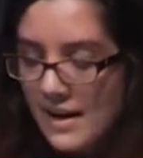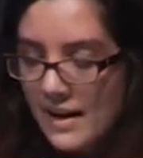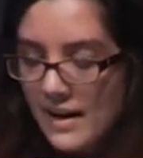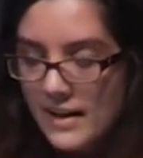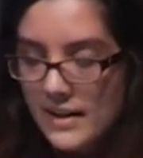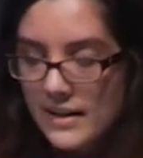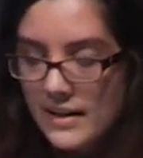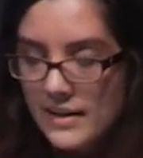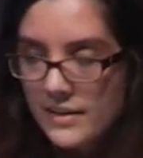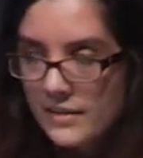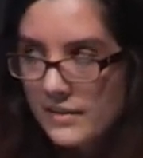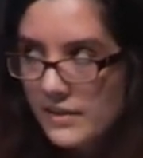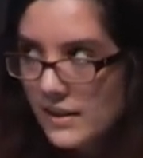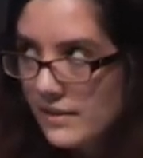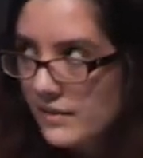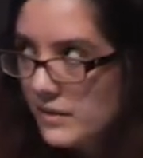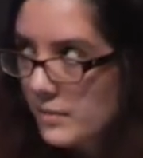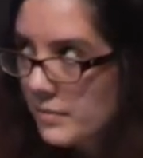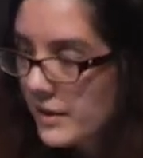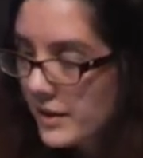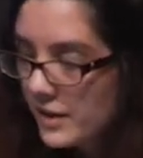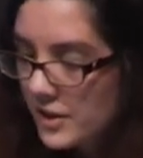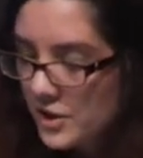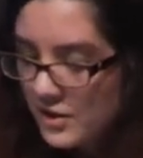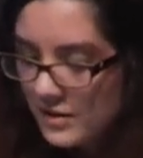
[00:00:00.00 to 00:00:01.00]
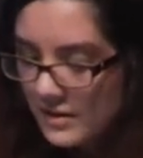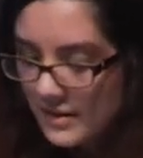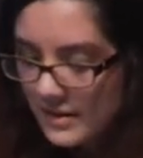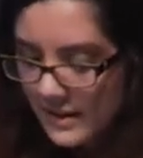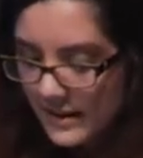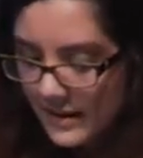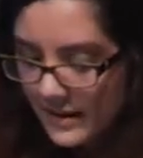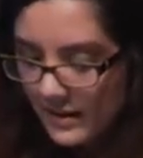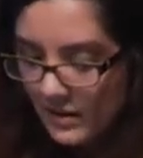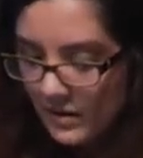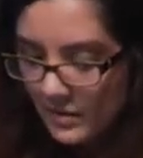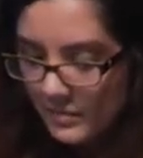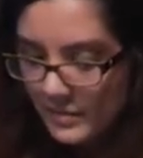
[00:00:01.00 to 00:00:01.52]
And I don't have a picture of the
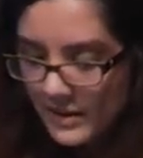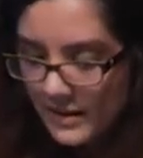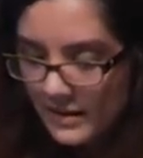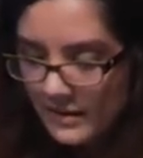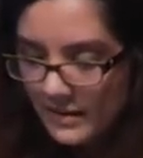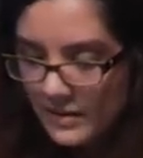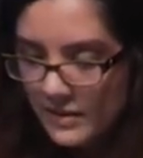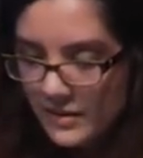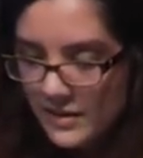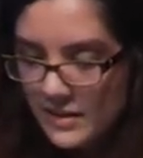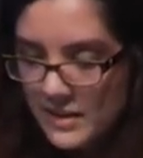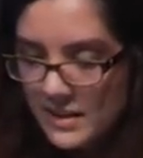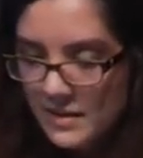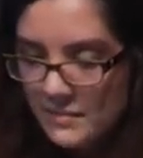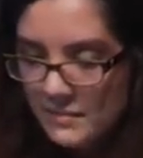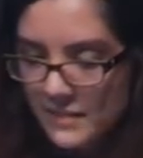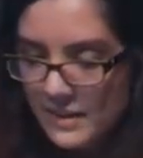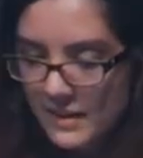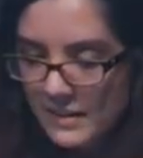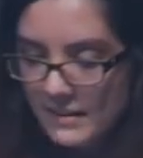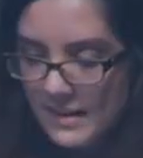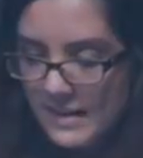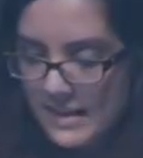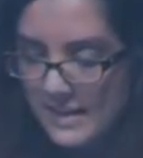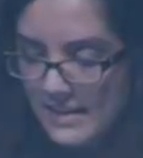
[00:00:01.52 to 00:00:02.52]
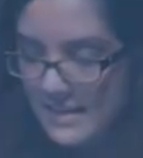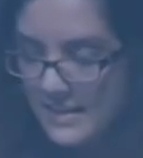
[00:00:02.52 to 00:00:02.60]
hill, but it looked something like